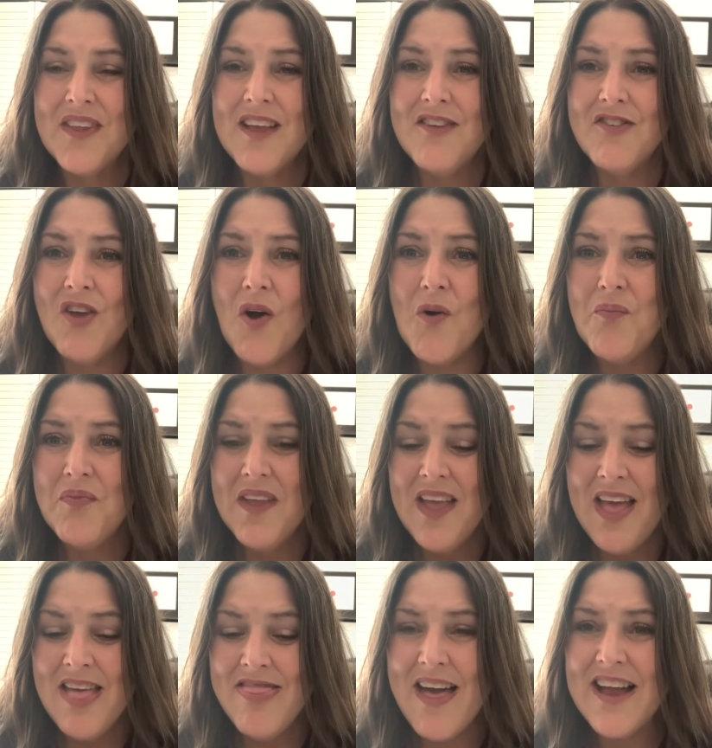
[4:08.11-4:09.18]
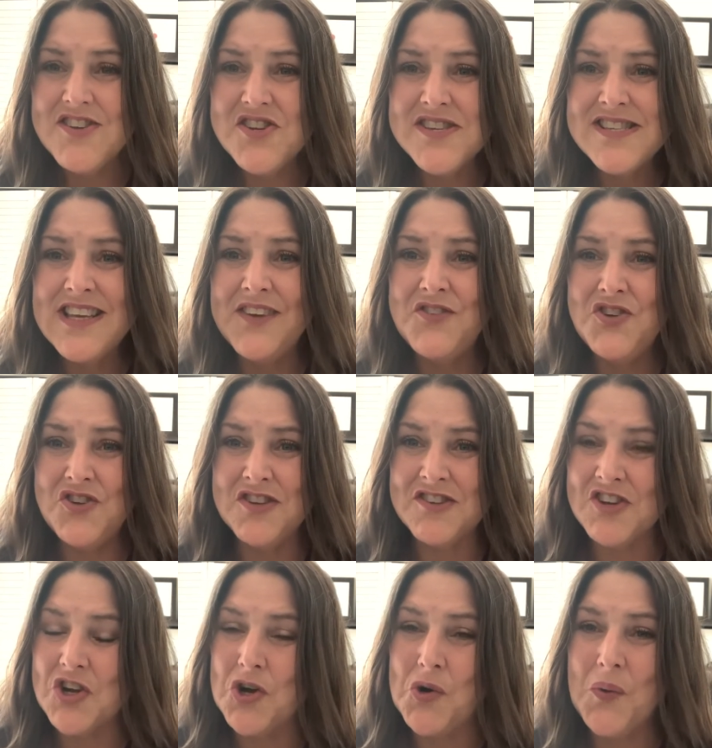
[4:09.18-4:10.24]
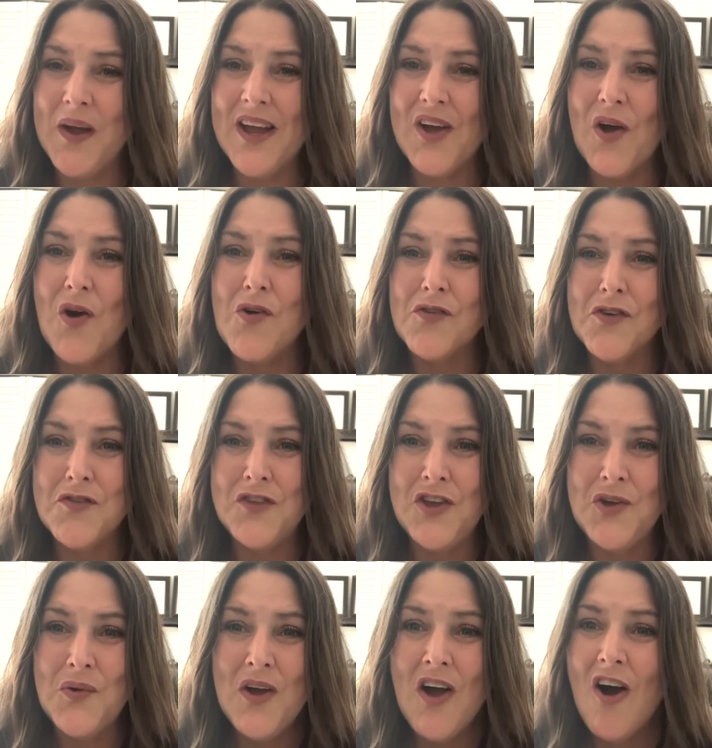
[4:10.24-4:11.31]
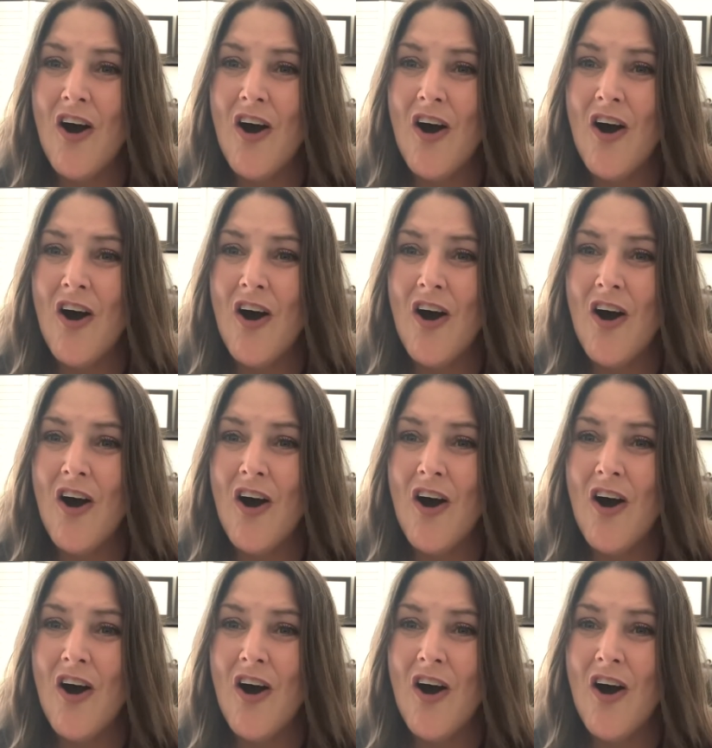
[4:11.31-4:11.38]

So that just gives you just a quick overview